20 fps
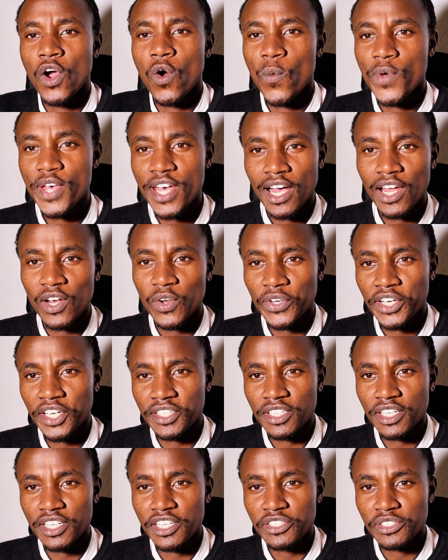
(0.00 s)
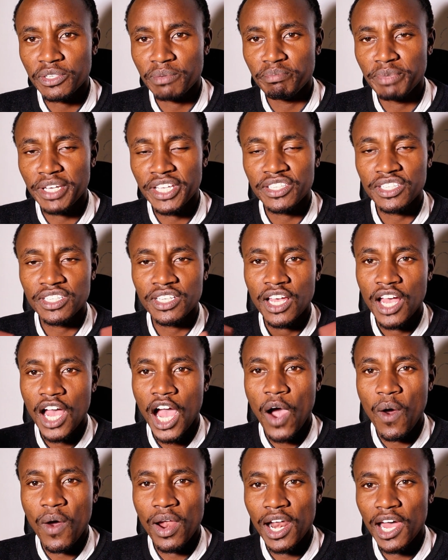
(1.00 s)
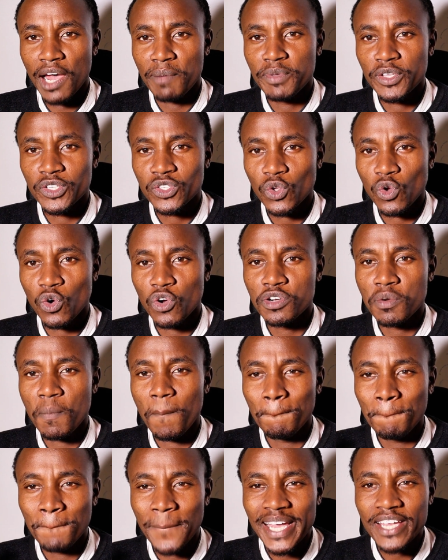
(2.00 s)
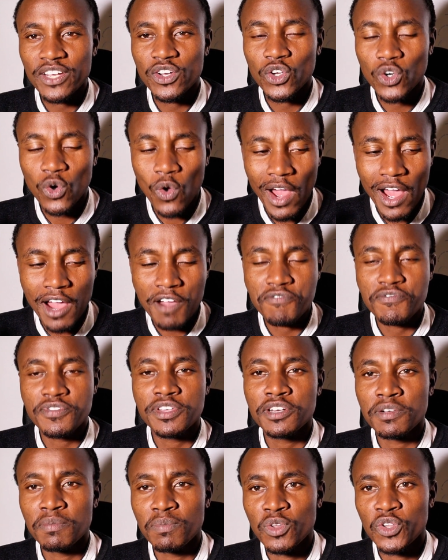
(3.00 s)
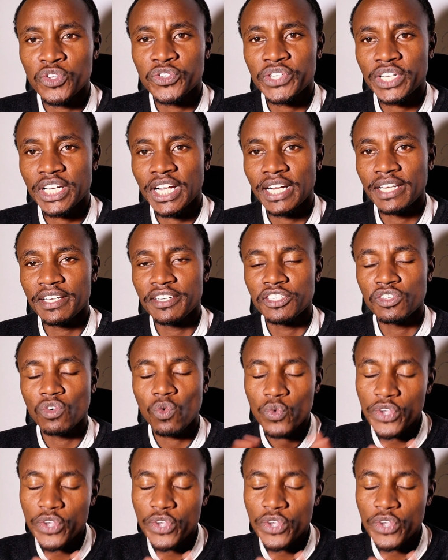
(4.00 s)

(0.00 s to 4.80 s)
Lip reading: We are located in Zambezi. Our lab is called Microafia Laboratory Clinic.